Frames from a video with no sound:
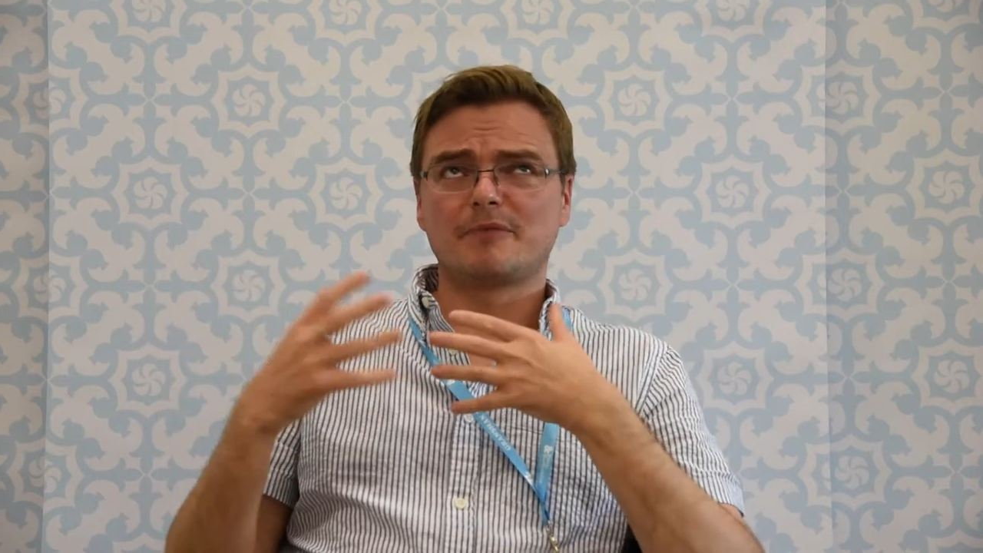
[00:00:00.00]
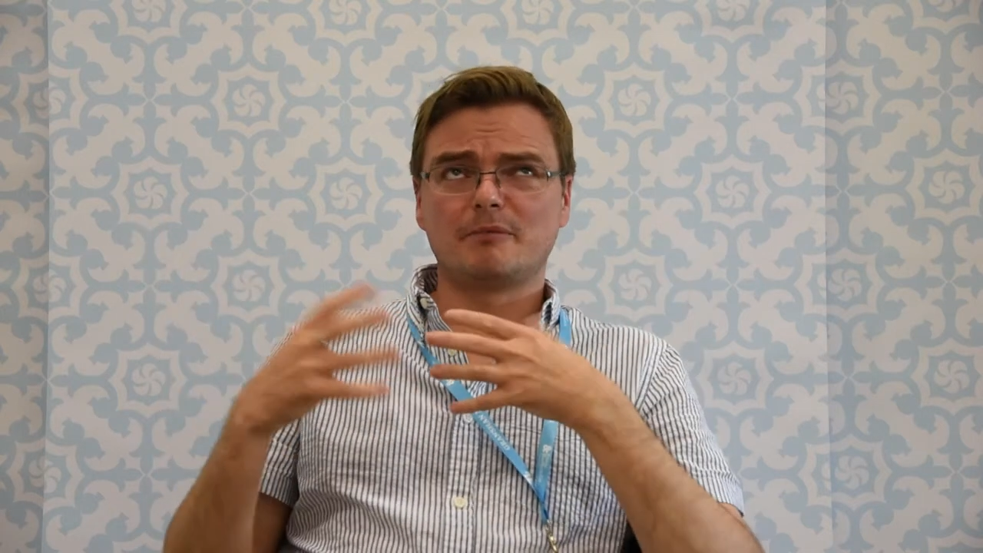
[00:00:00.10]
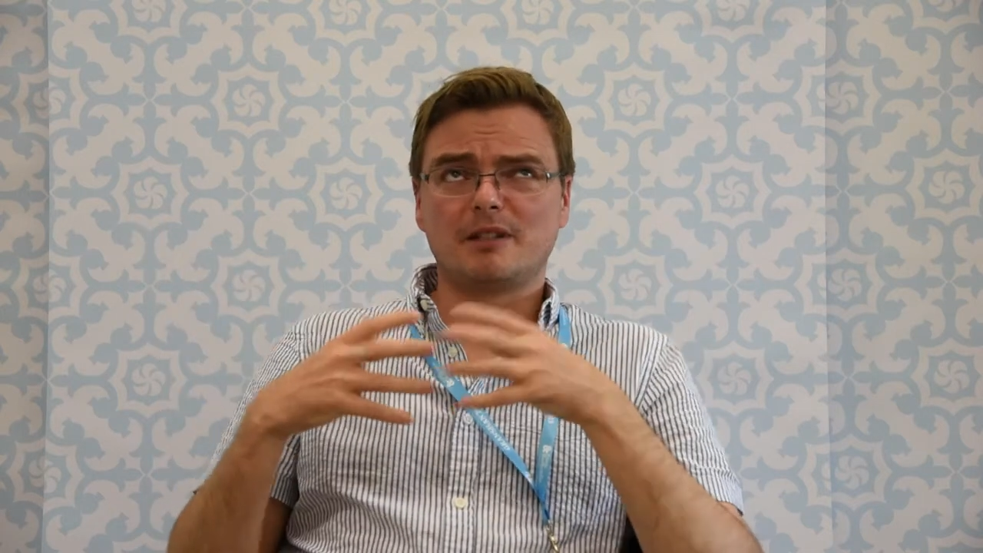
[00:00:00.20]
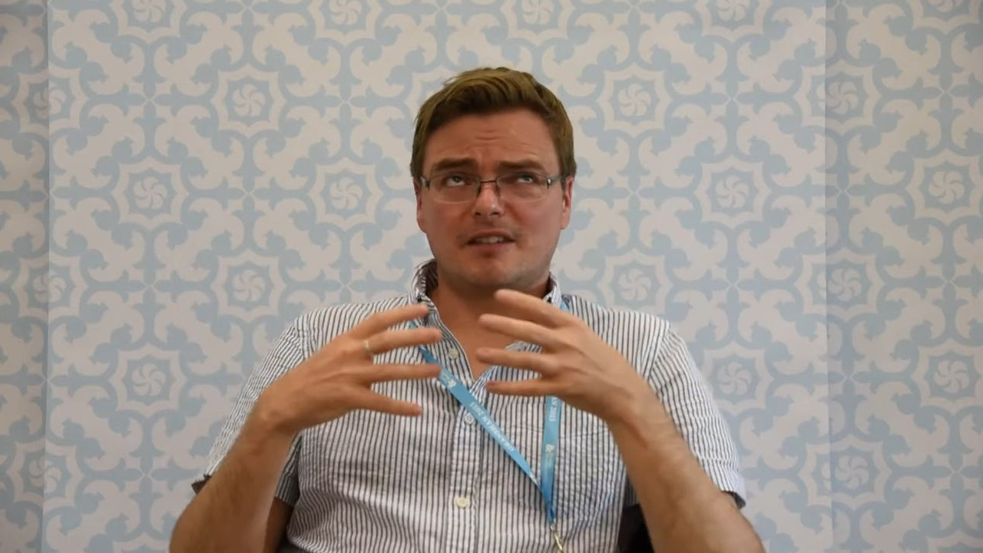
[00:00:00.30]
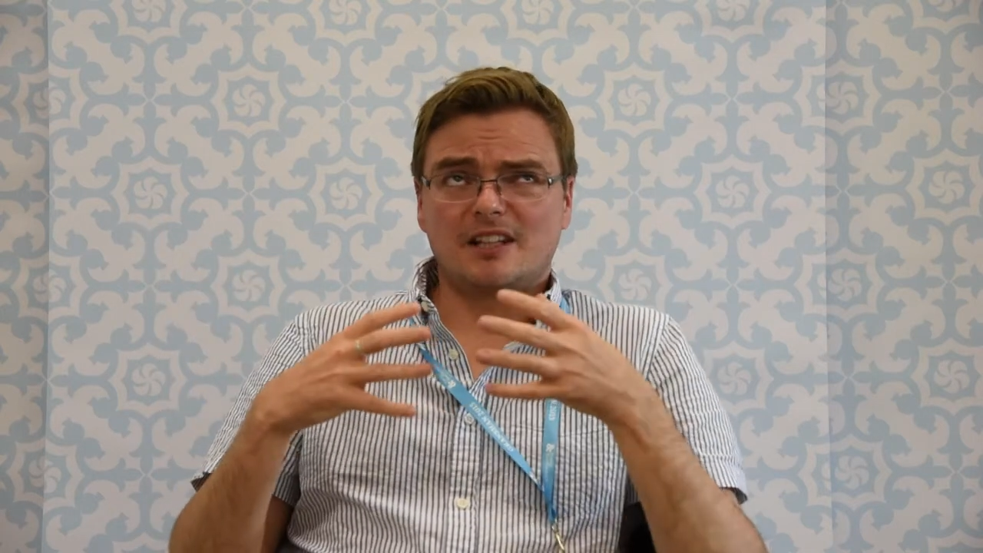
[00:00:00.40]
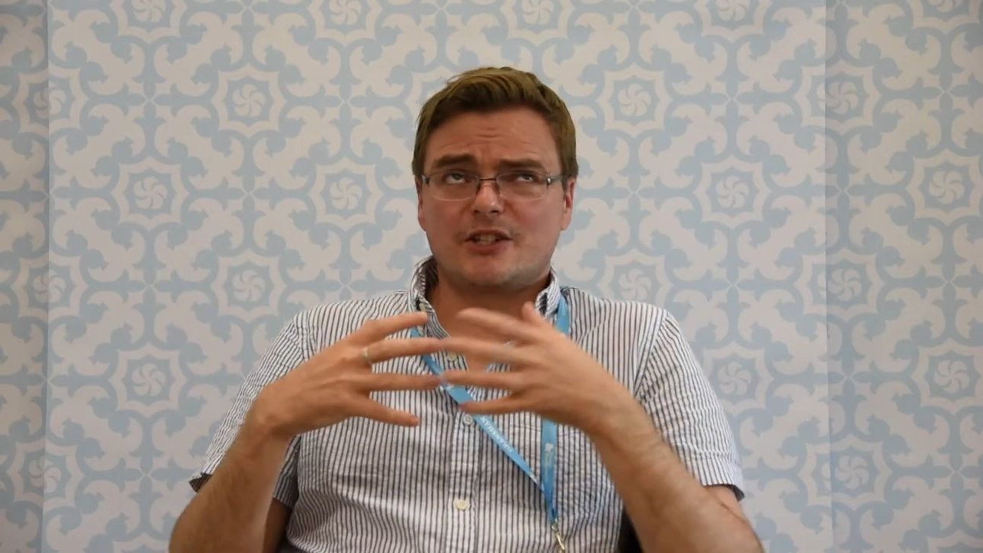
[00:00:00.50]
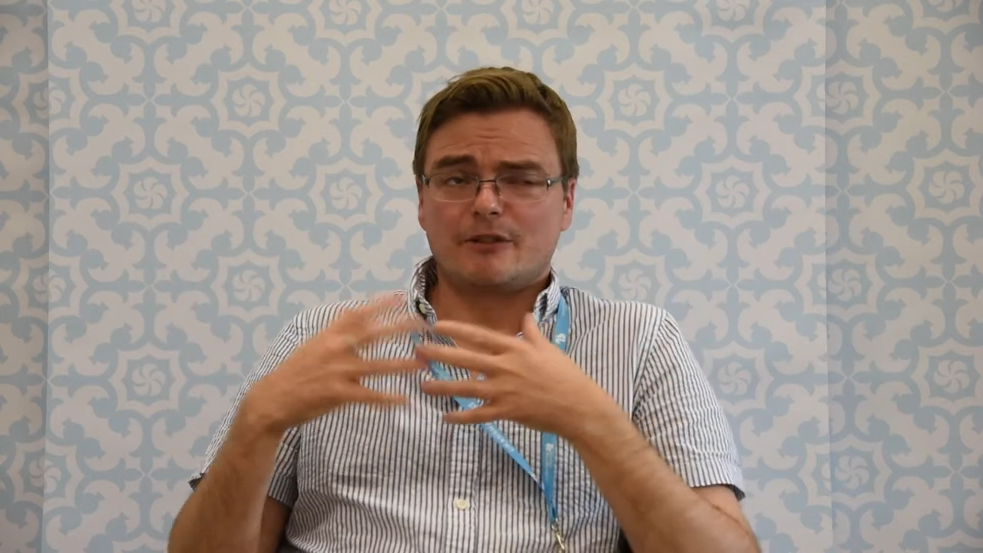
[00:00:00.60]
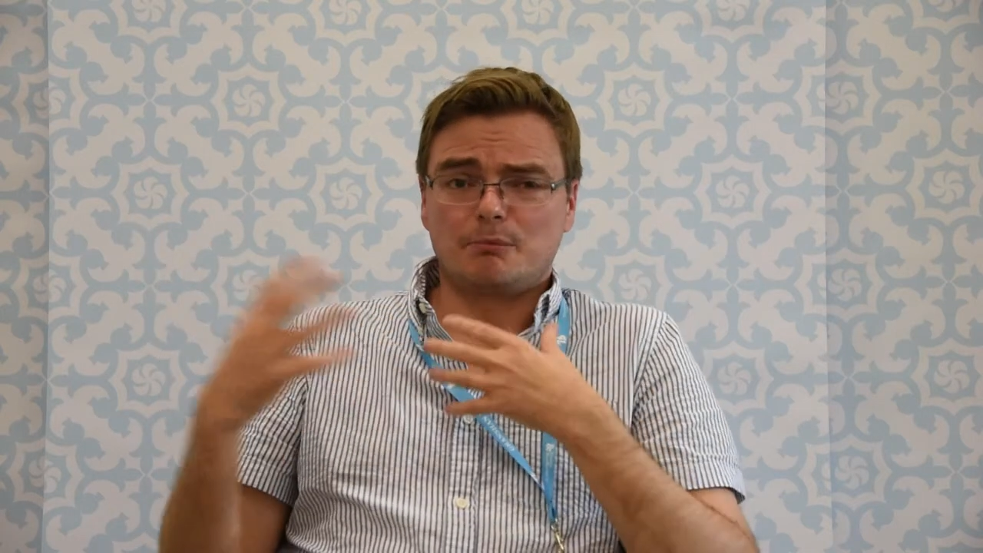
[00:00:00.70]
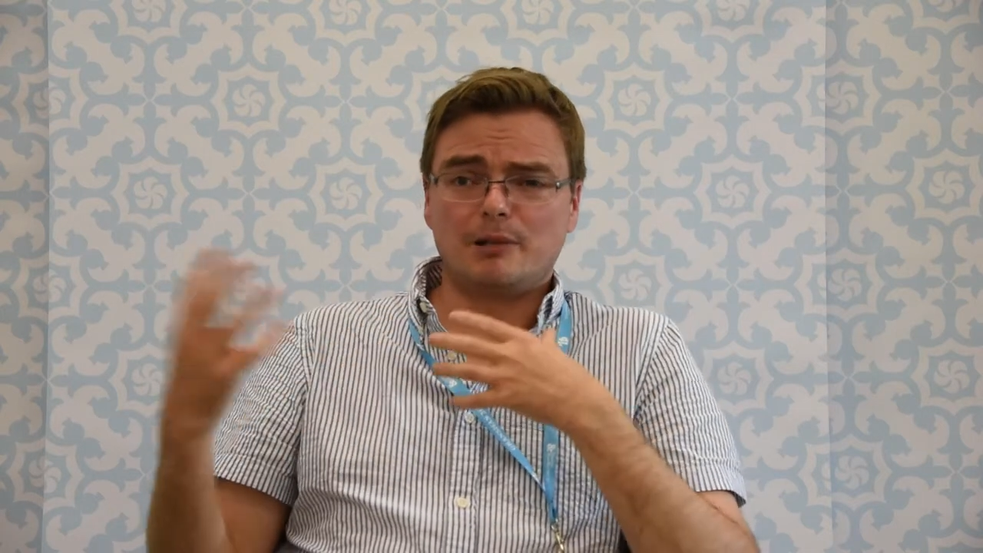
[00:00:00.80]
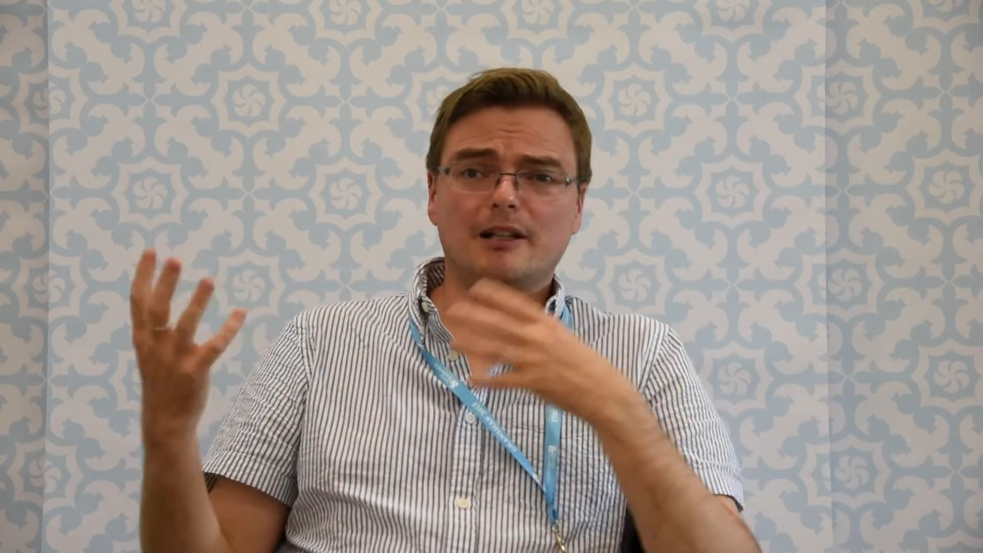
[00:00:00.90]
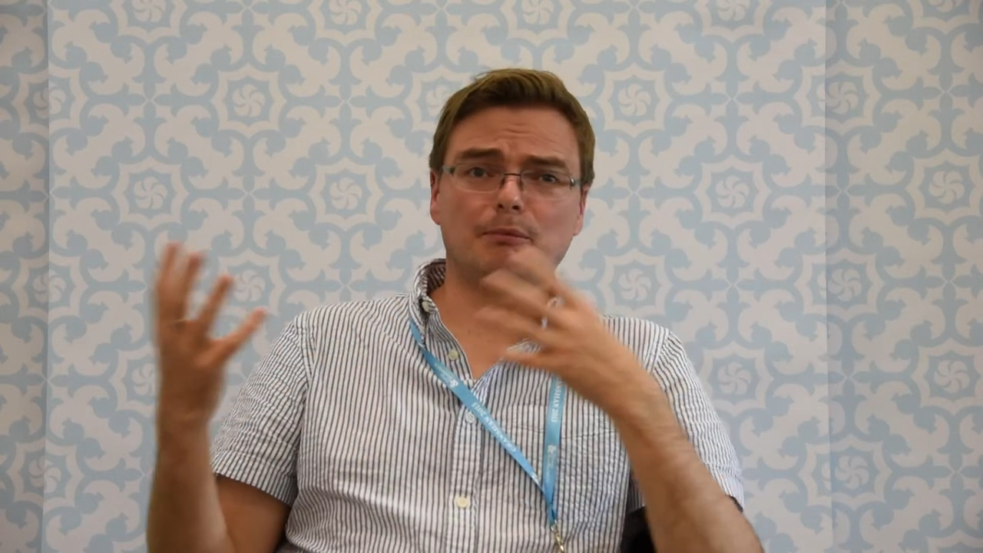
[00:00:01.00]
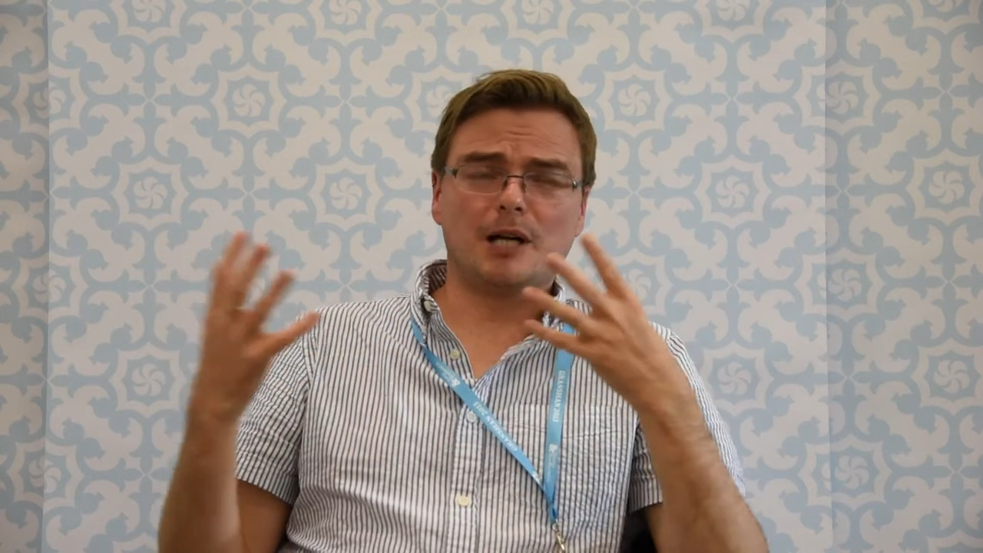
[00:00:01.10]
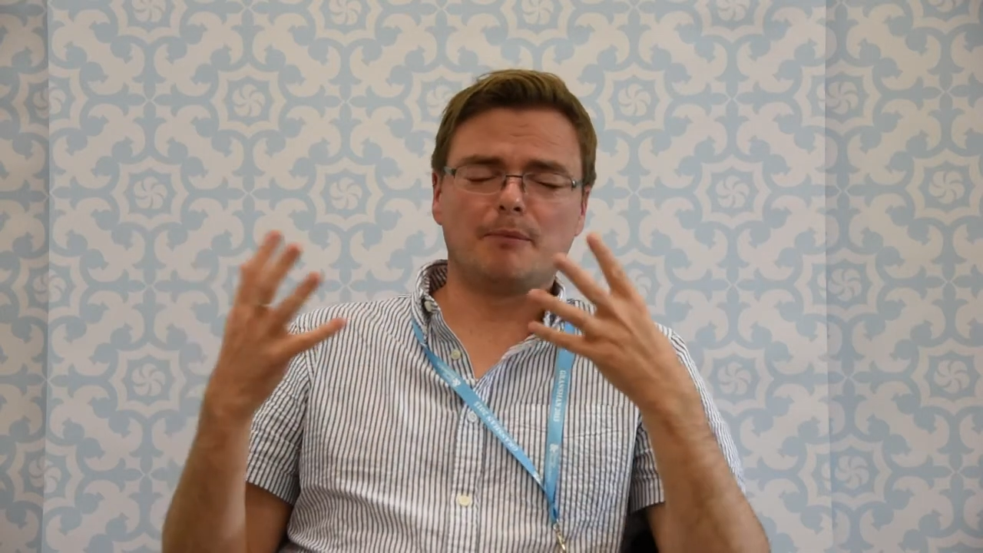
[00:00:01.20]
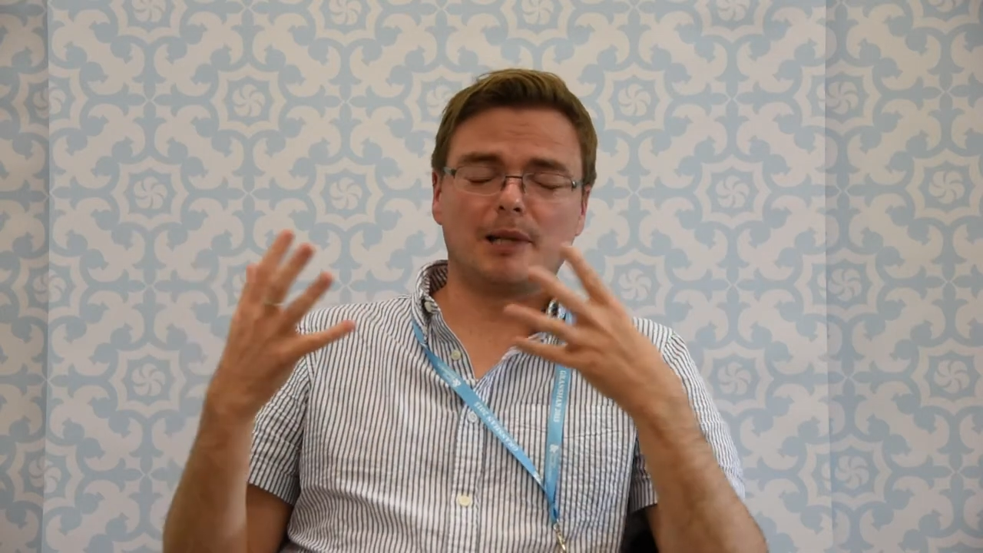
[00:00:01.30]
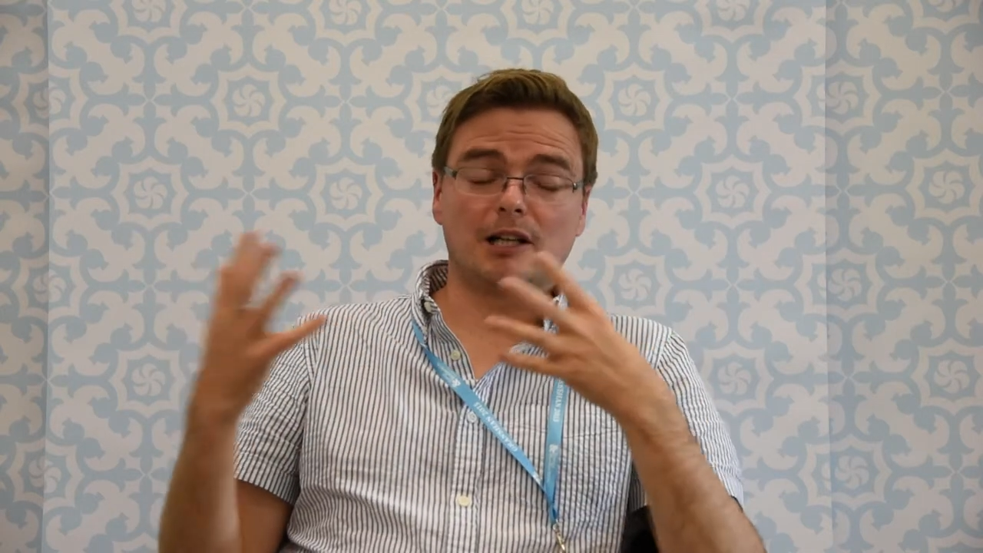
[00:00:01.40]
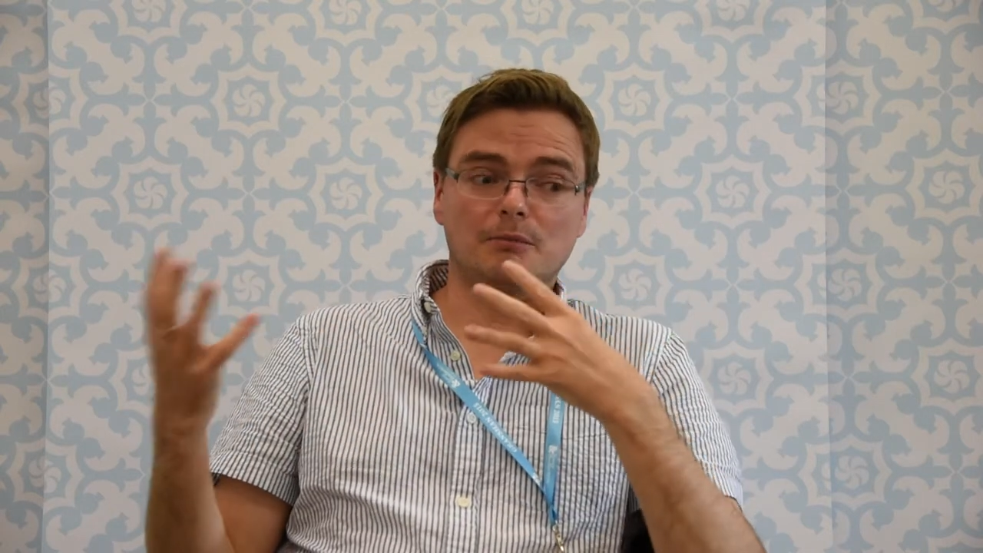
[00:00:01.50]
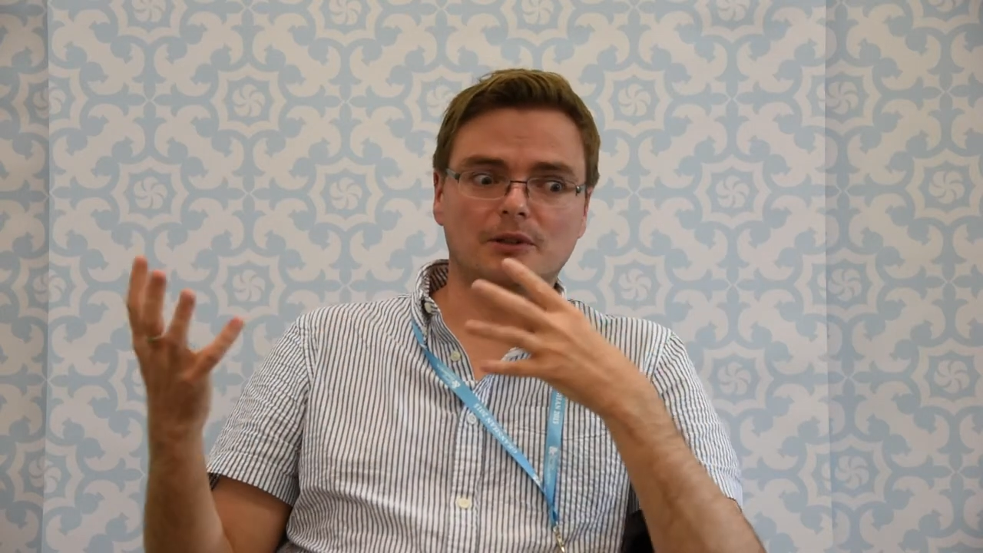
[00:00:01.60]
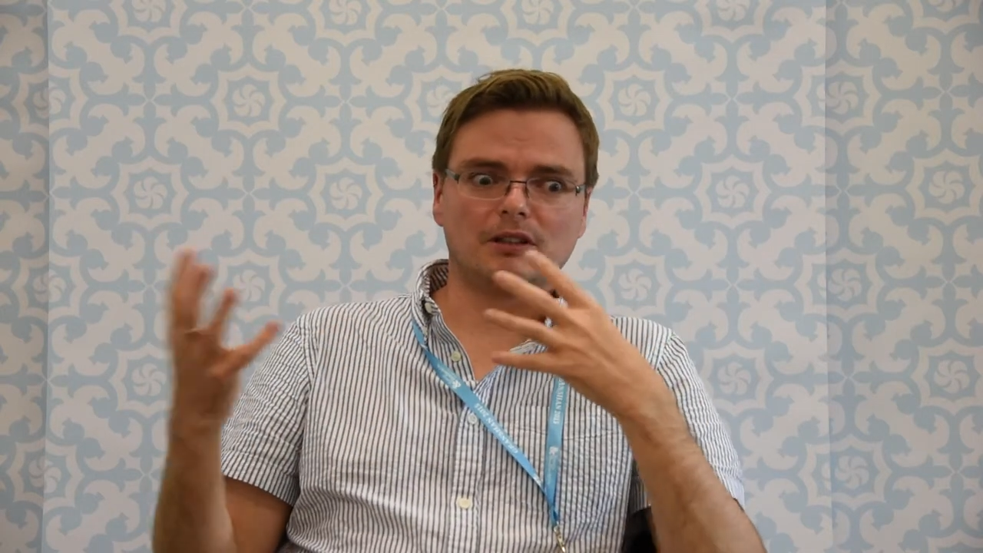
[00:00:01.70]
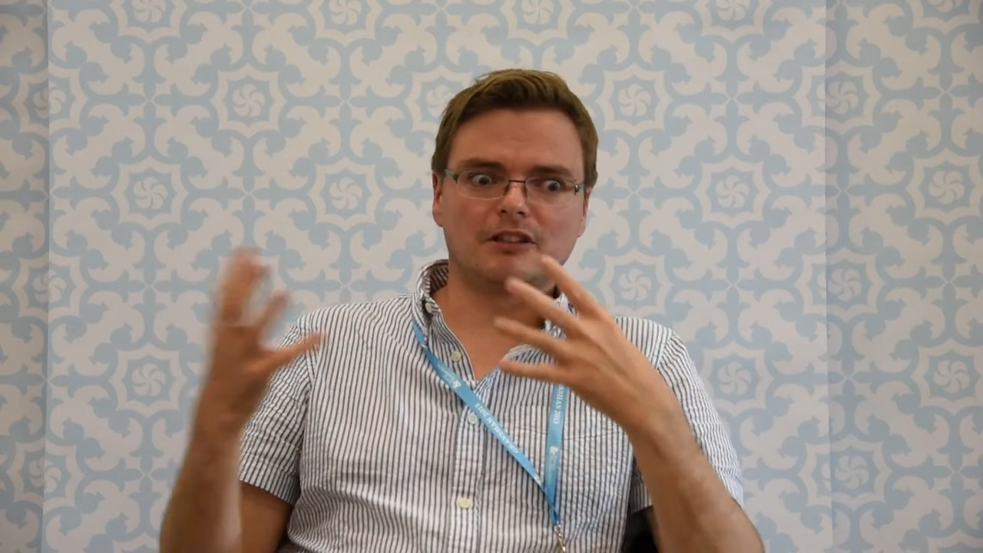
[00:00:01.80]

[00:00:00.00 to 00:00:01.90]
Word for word: I mean, things are applicable